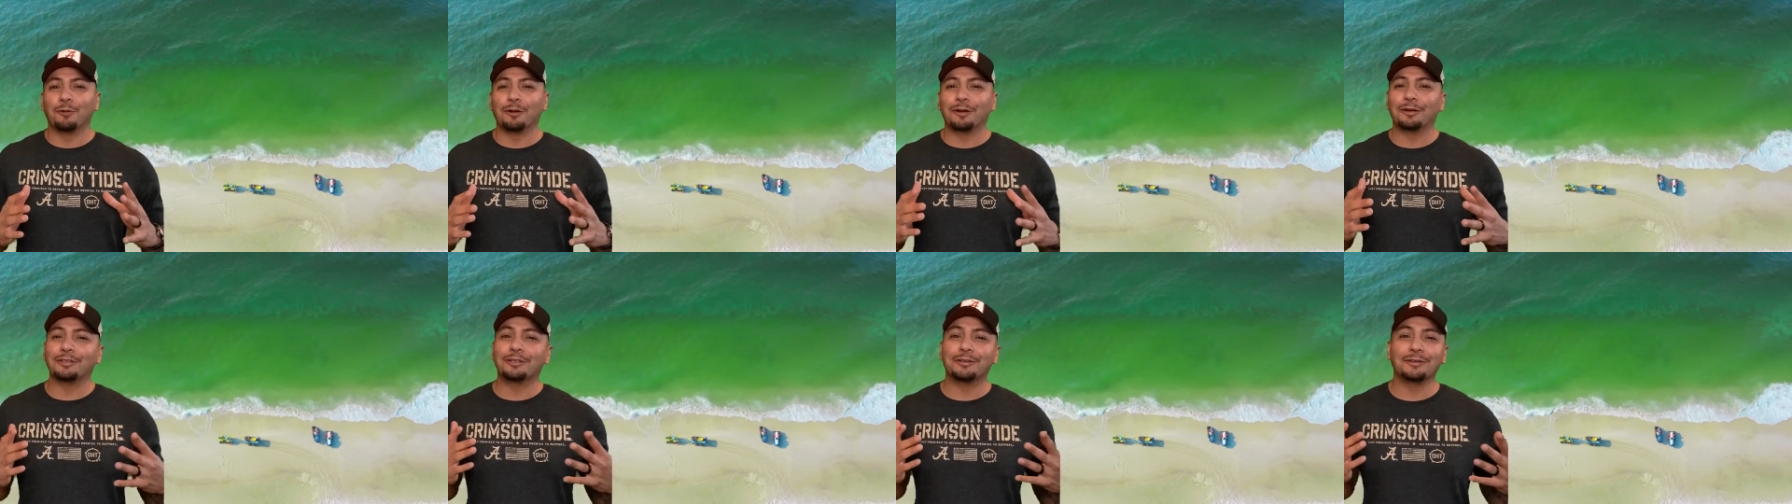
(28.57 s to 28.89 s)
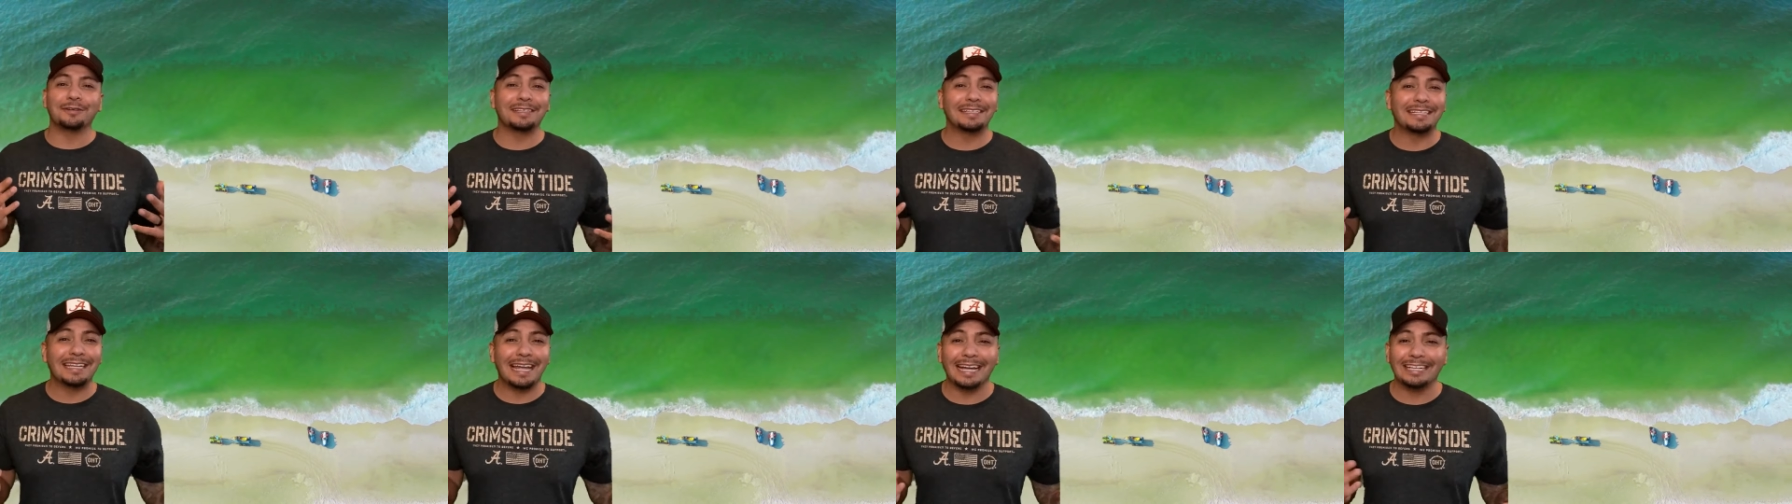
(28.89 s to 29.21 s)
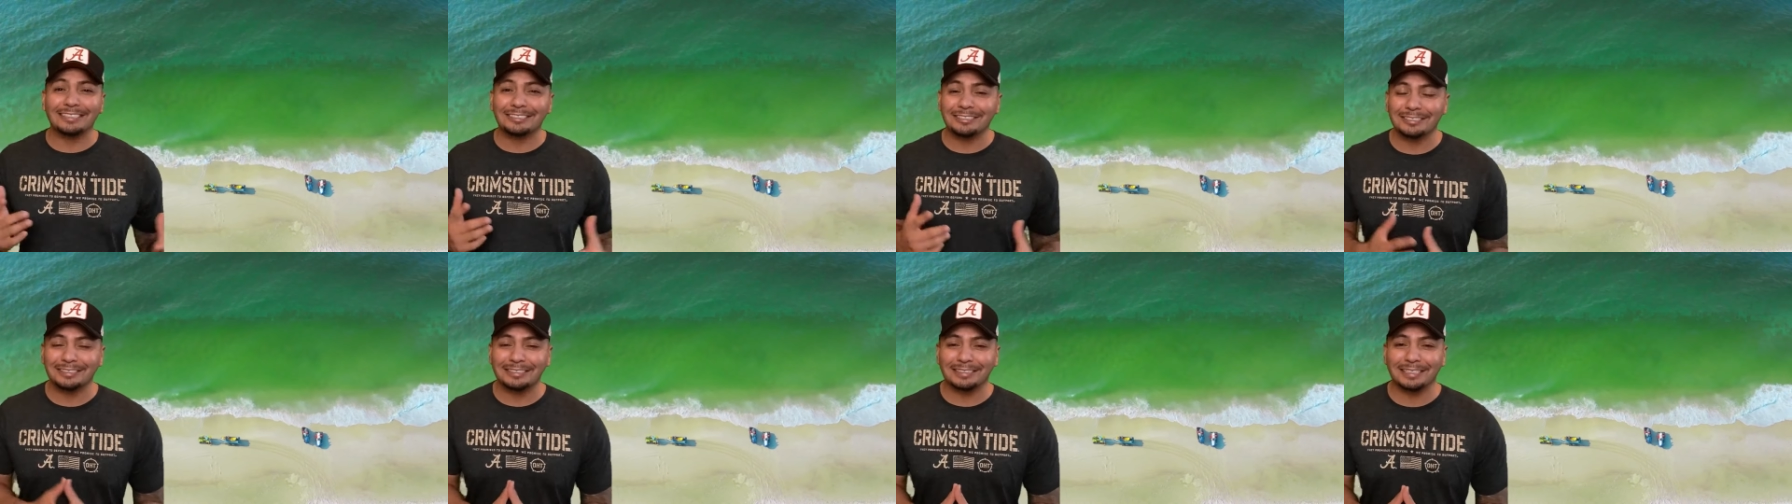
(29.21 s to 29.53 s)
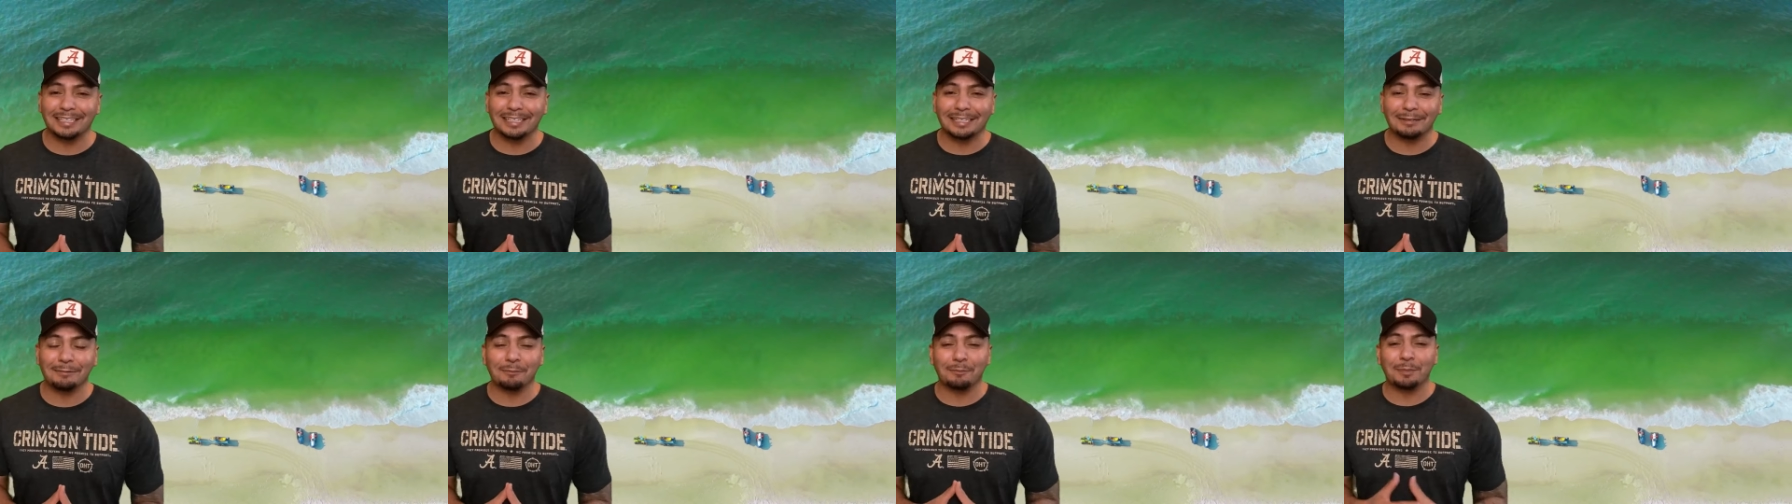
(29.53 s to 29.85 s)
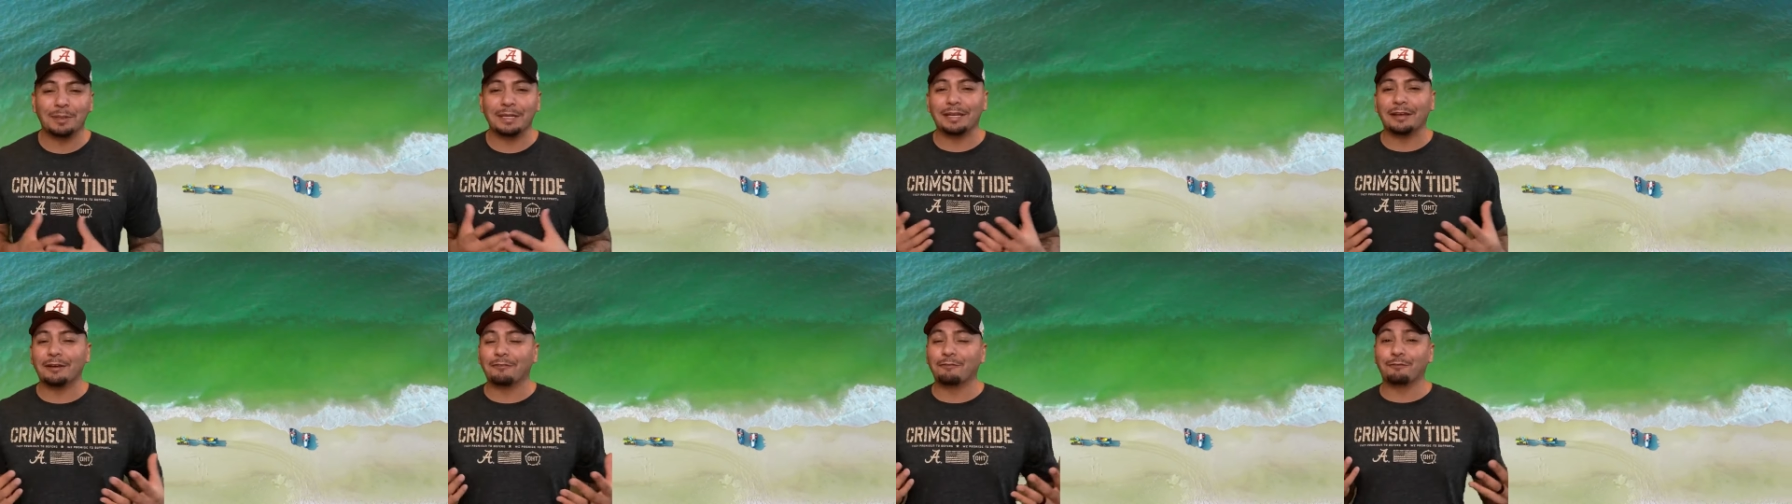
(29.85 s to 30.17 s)
where you're not just gonna
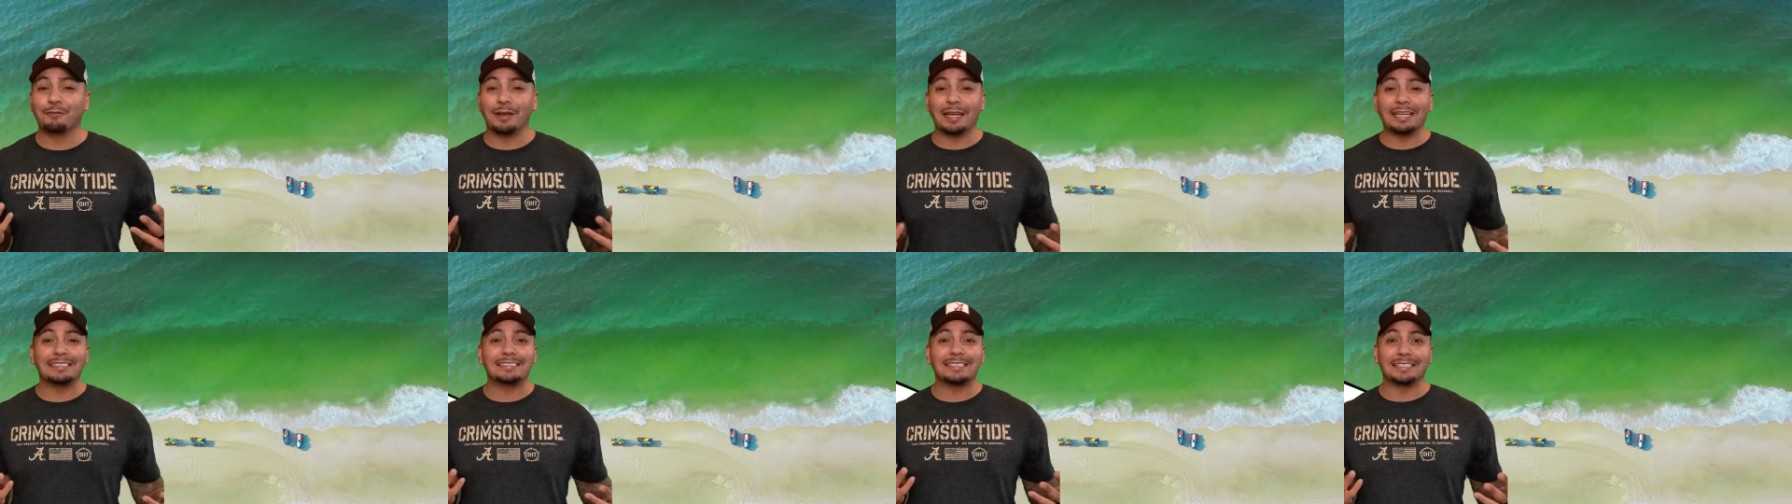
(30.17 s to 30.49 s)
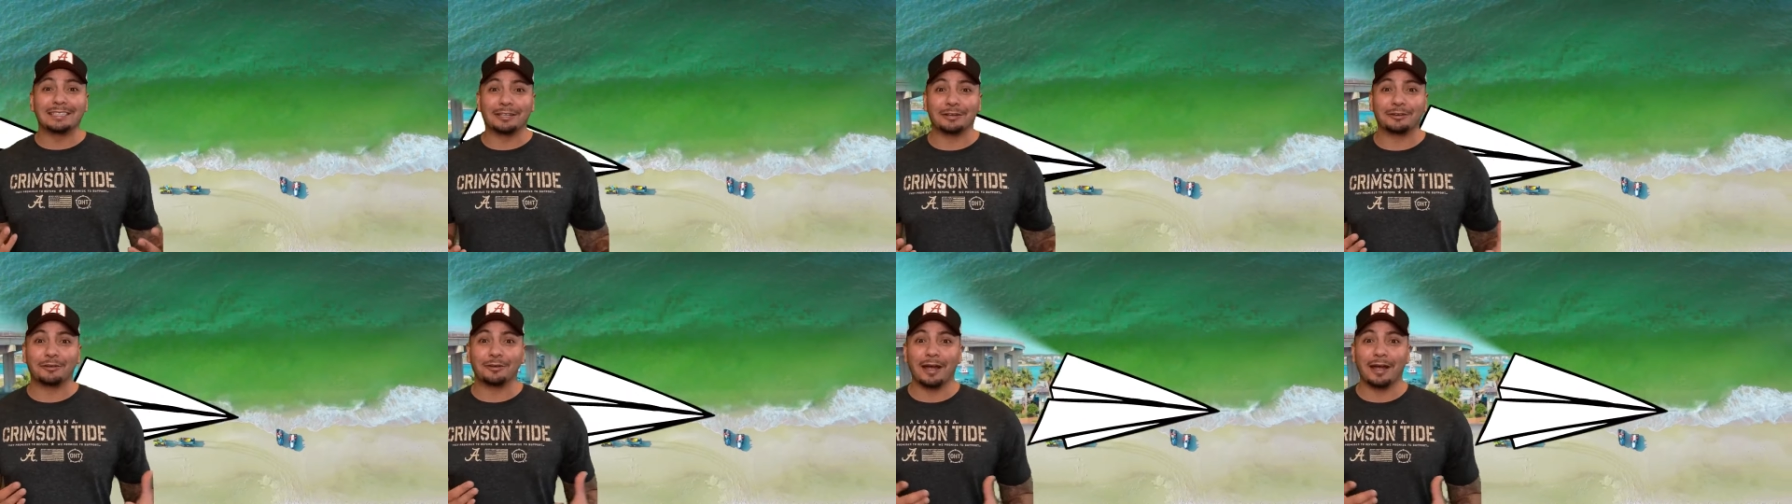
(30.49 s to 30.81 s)
be a face in the